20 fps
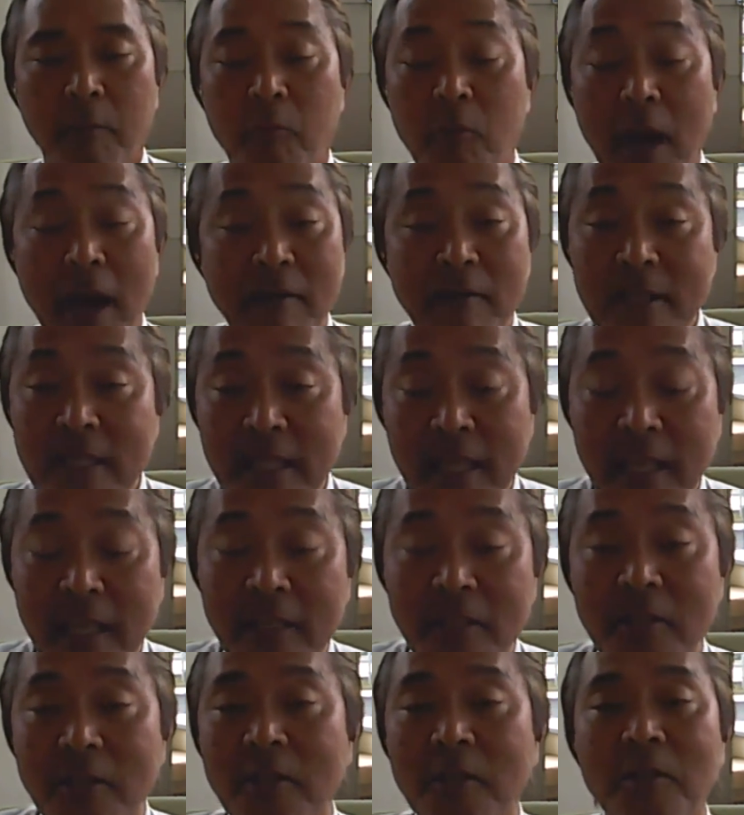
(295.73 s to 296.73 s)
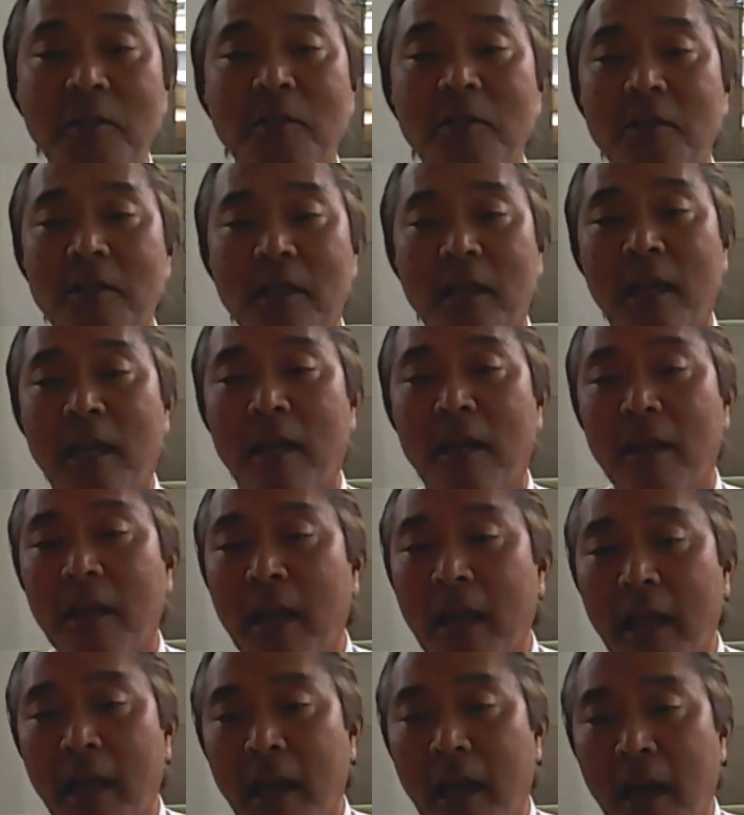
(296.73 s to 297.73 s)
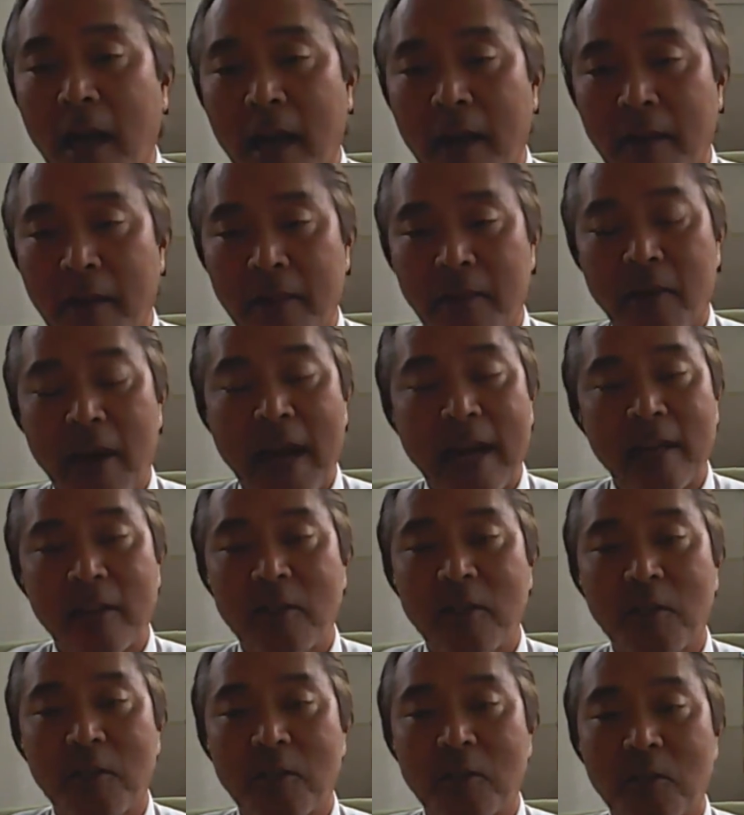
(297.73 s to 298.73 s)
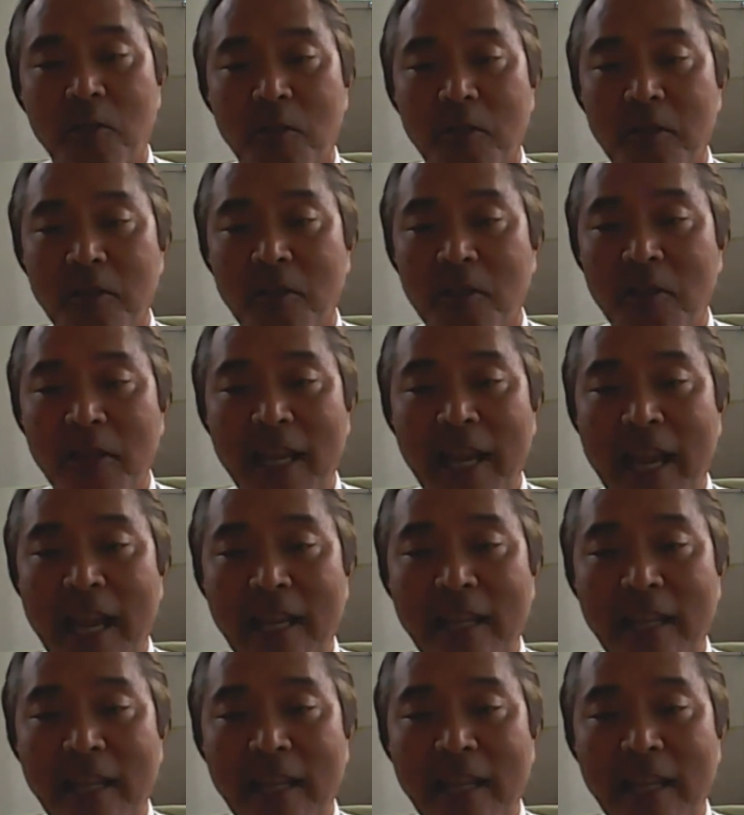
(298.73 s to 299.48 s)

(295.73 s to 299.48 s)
privacy issues, their attitudes towards learning